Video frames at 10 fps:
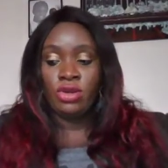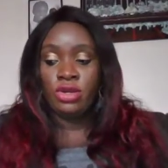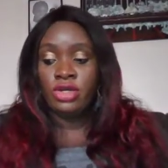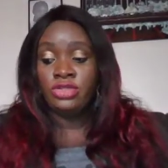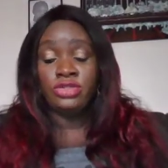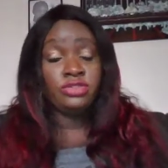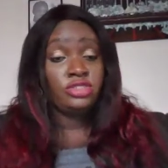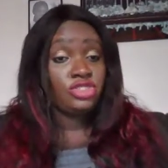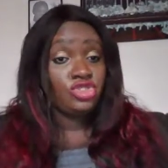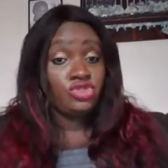during this
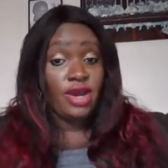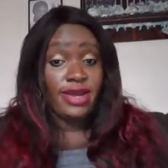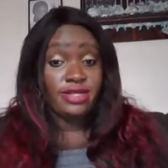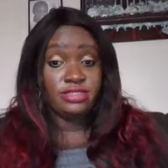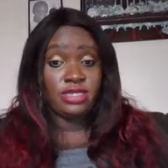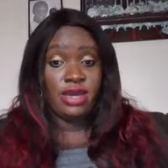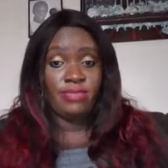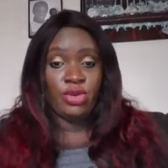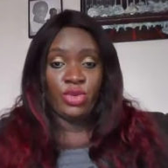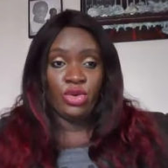trial time that we're
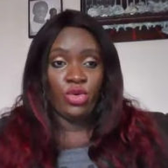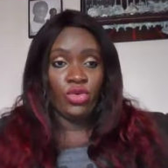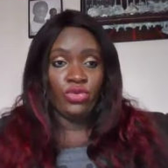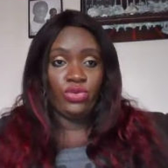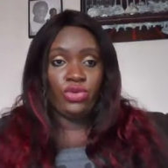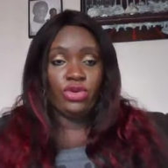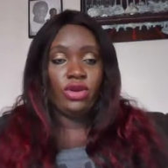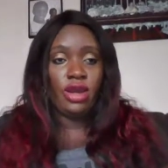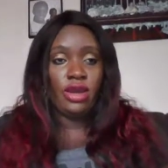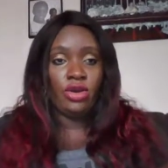going through, I
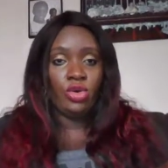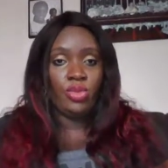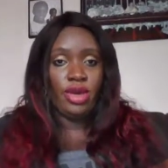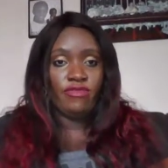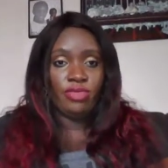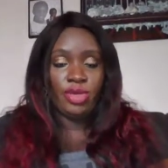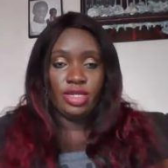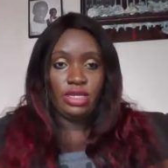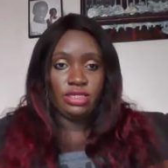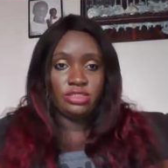hope everybody
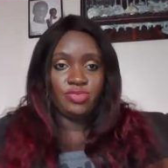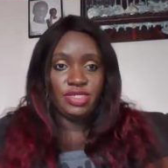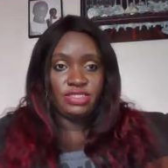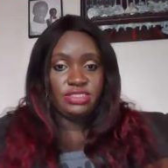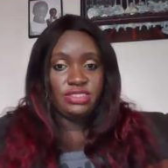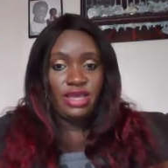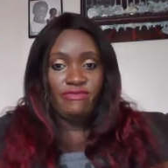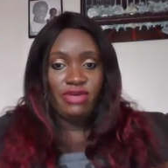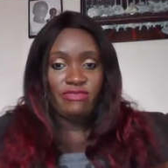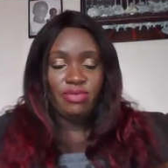is being safe.
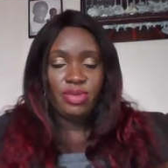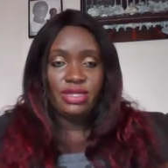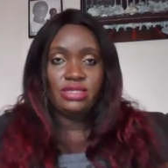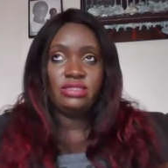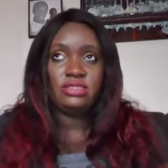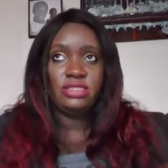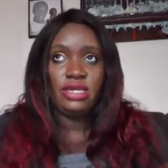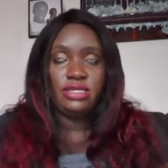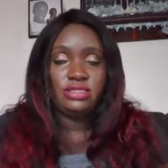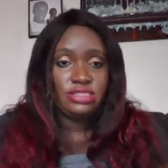Everybody staying
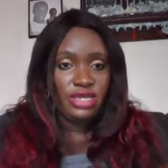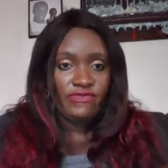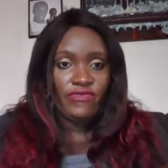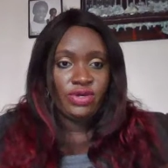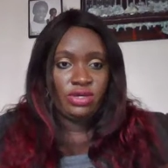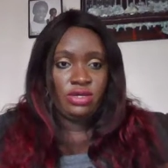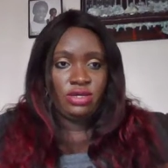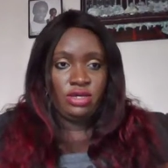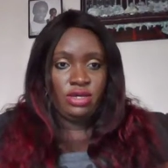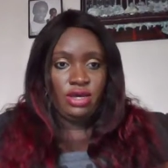safe.
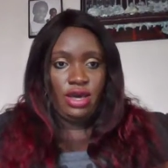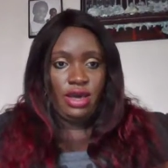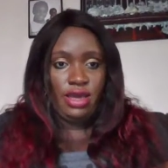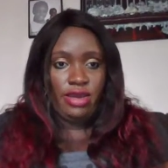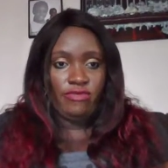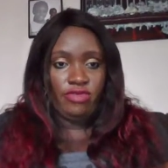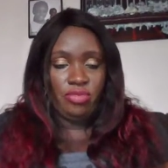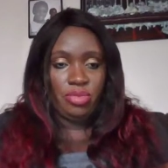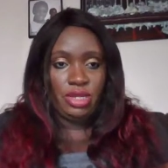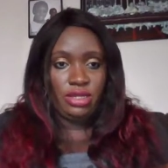Uh,
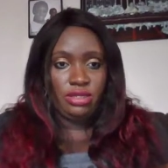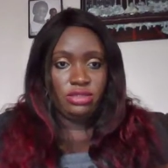everybody.